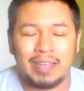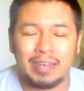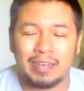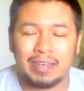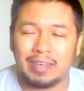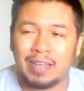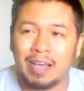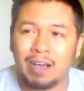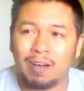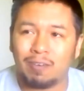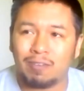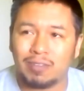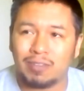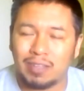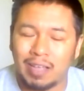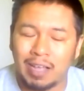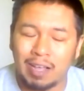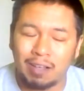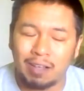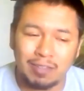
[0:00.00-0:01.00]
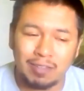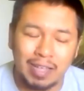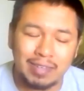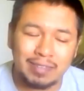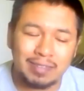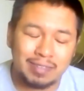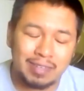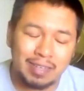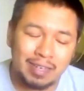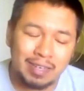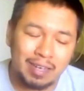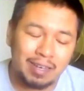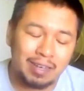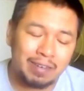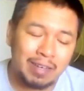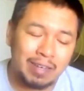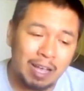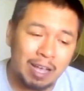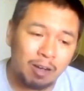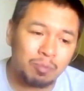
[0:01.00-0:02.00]
and how how less
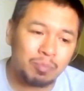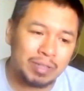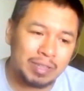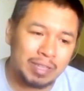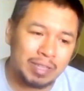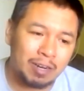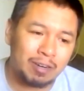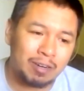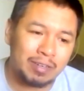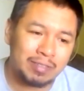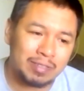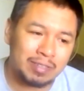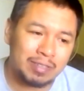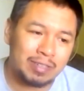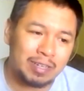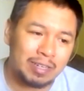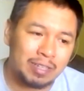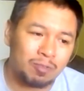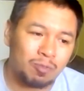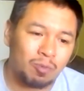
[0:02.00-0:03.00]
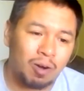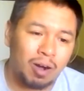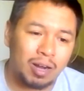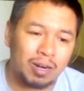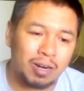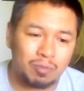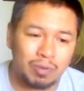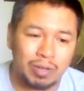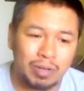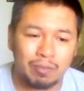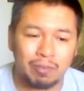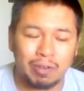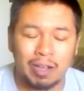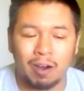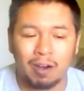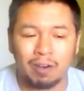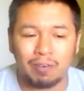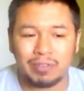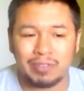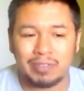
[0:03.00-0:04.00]
uh, halibut there is in, in the water. We we
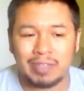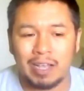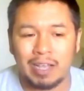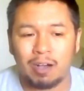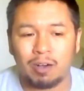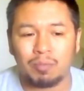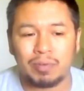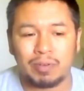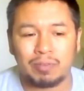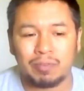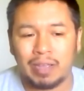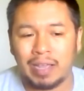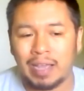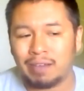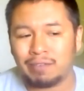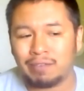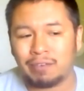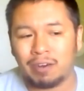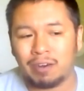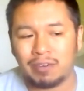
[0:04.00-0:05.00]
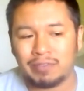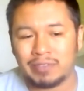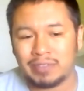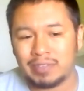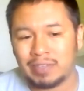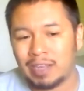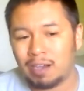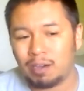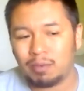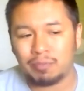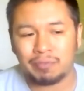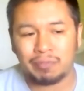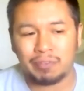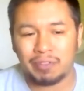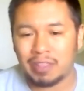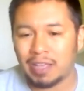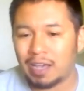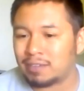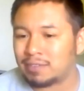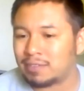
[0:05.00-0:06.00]
harvest halibut. We have harvested halibut
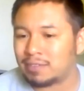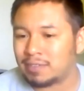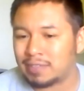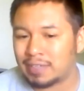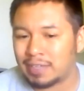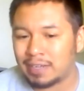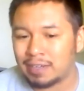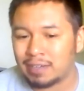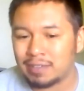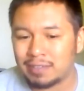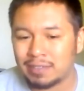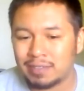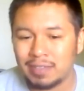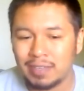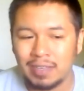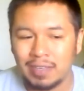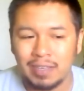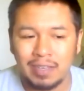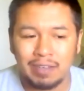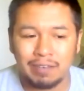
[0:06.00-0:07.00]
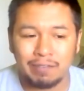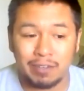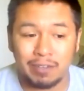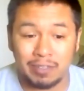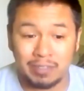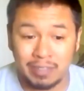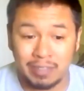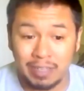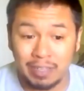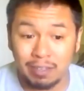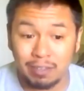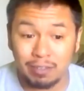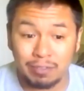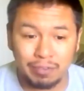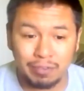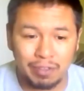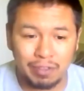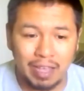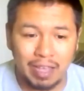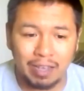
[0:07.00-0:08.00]
for thousands of years, for
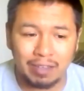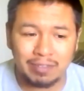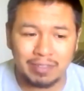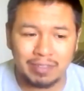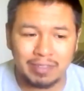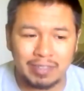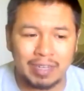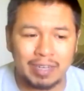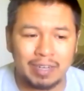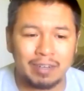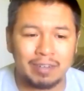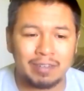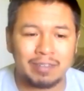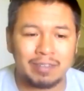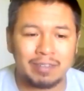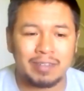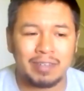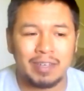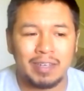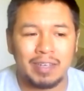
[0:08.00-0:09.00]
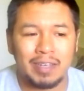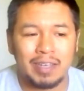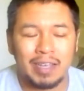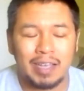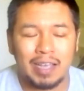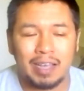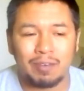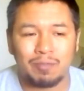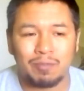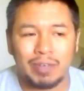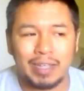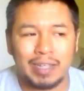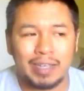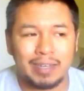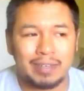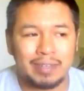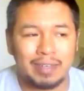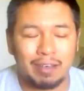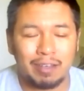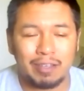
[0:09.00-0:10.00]
seals for thousands of years and we
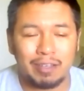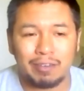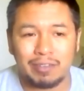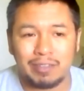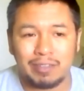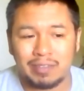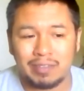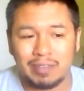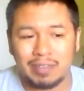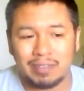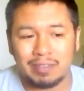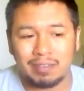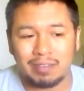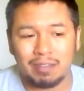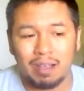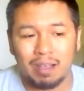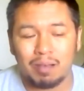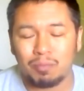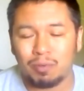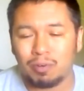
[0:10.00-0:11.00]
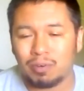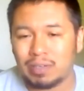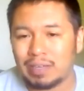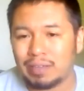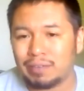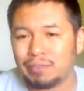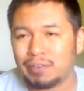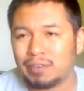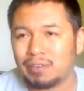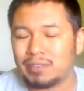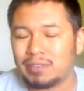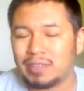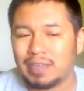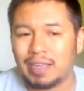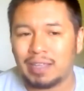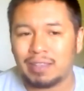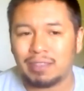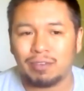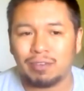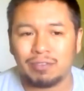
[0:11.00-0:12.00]
could tell you it's it's a lot more difficult to
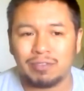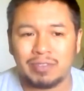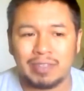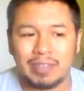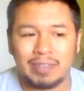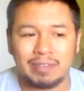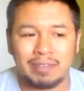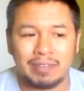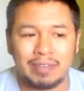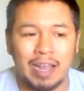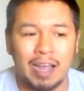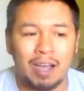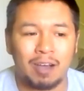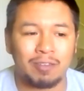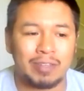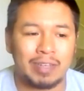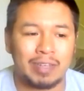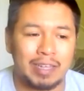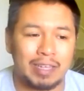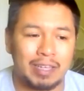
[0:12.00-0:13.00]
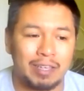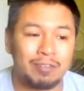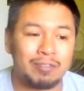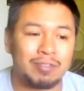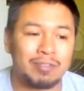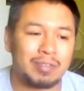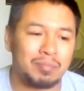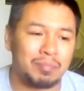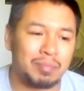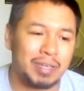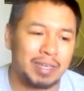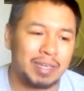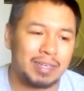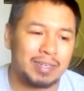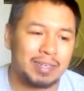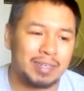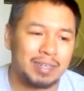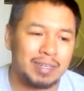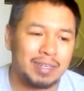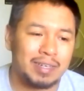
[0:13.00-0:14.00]
get those things now than it used to be,